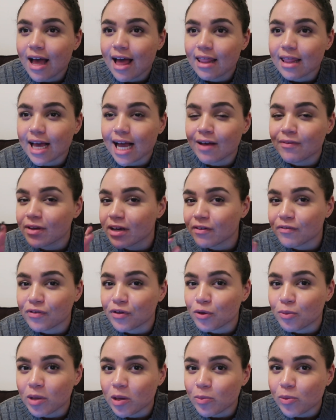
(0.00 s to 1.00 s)
Like I have like a
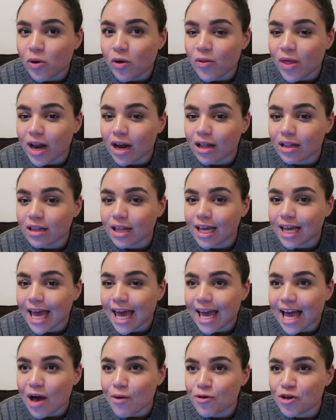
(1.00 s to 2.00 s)
few people that I'll like
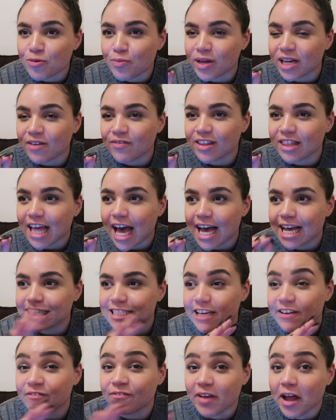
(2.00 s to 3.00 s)
hang out with, but even that, it's
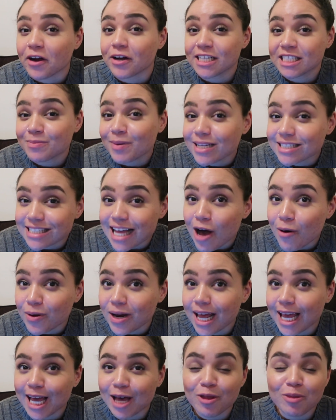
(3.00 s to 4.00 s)
like very spaced out when
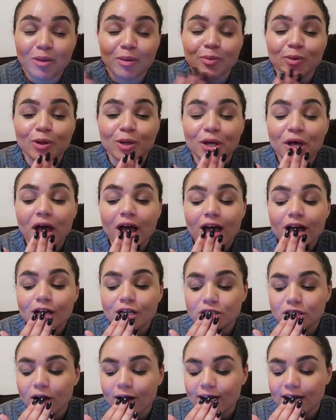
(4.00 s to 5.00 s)
I hang out with people.
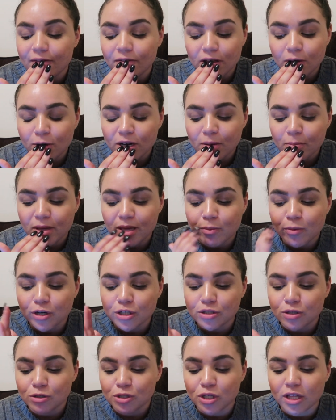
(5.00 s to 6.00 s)
So I definitely want to be more
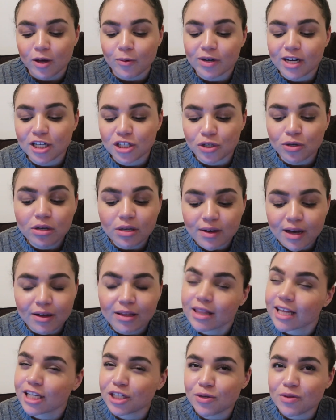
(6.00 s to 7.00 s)
social. Like when I do go out
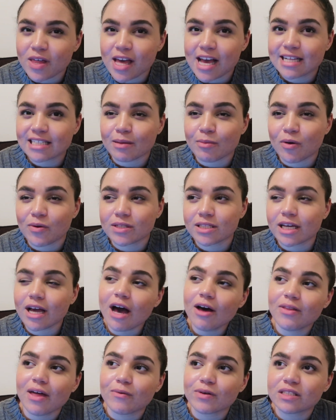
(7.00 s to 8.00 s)
and like do things, I'm always like,
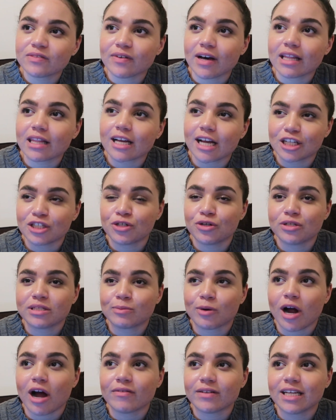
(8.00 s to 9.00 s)
oh, that was fun, like I should do this
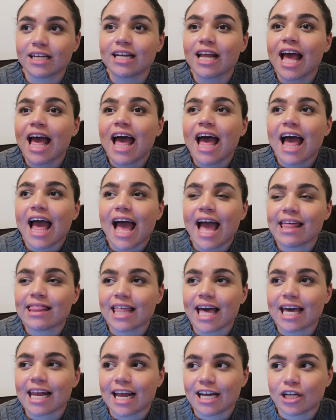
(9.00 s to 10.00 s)
more often, and
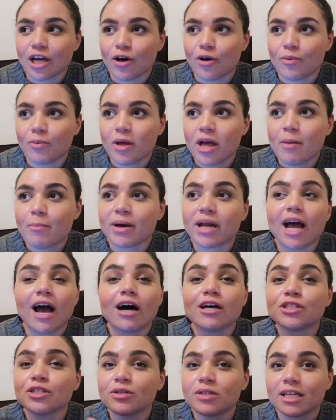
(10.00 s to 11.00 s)
then I don't. But I
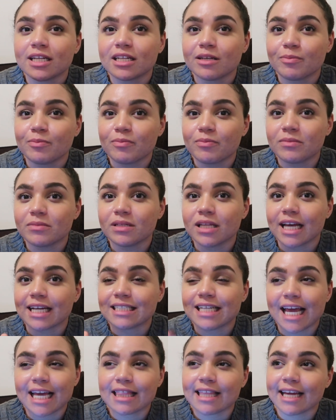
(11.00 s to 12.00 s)
also need to like
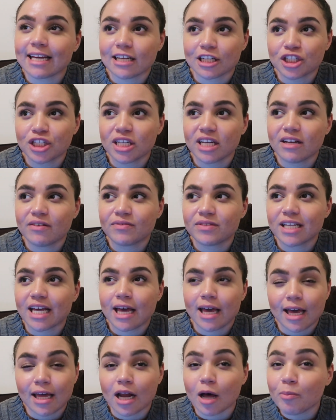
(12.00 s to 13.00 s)
take the initiative to
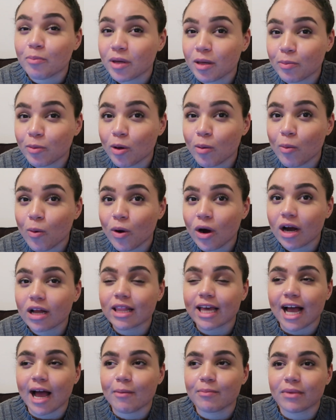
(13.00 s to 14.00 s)
hit up people more.
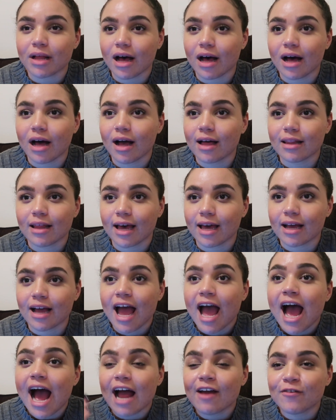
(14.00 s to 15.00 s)
Like I'm not like,
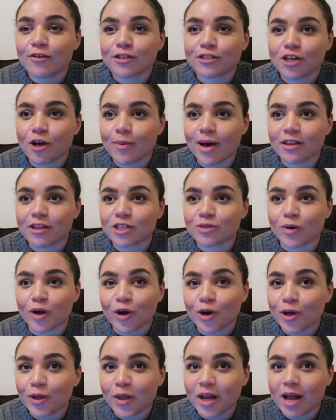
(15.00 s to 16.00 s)
I feel so bad. This one
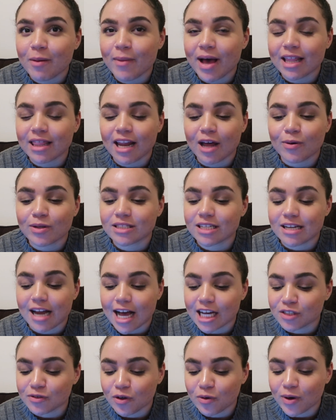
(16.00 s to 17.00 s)
girl that I met that I went to
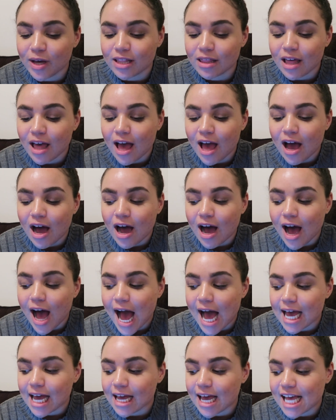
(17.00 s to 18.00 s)
Nashville with,
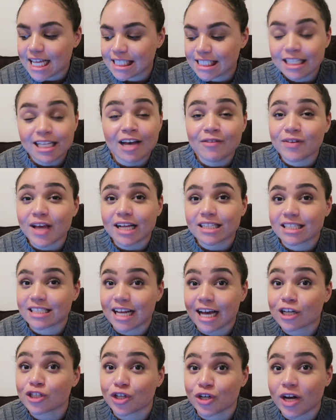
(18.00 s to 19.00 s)
I still have yet to
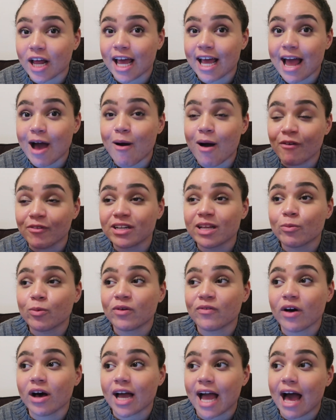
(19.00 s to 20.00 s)
text her to hang out. Every time
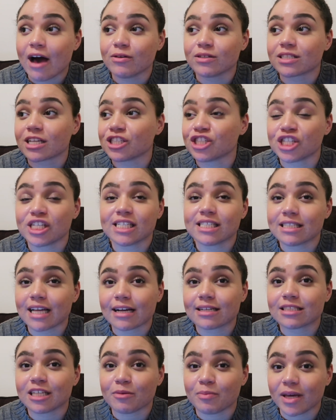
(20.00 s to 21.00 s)
we've hung out, it's because she has
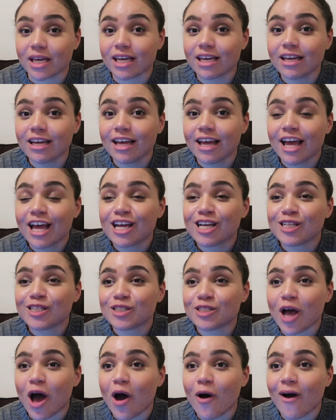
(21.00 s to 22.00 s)
texted me.
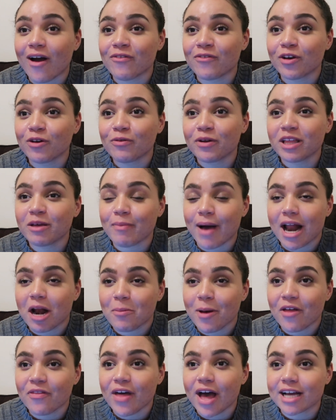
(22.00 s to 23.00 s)
So I feel really bad
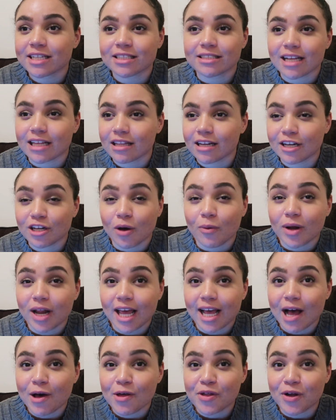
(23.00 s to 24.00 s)
about that, because it's not that I don't want to
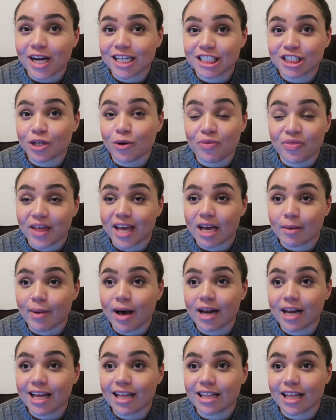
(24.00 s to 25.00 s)
hang out with her, I just don't think
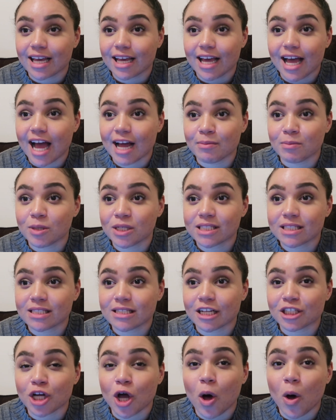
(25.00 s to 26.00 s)
about it. Like I'm just
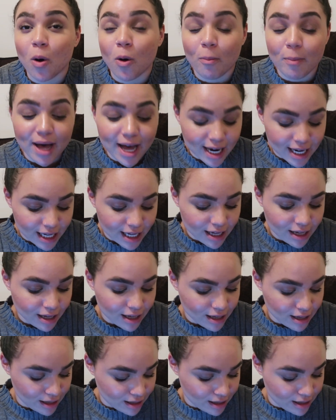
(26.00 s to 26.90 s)
such a homebody.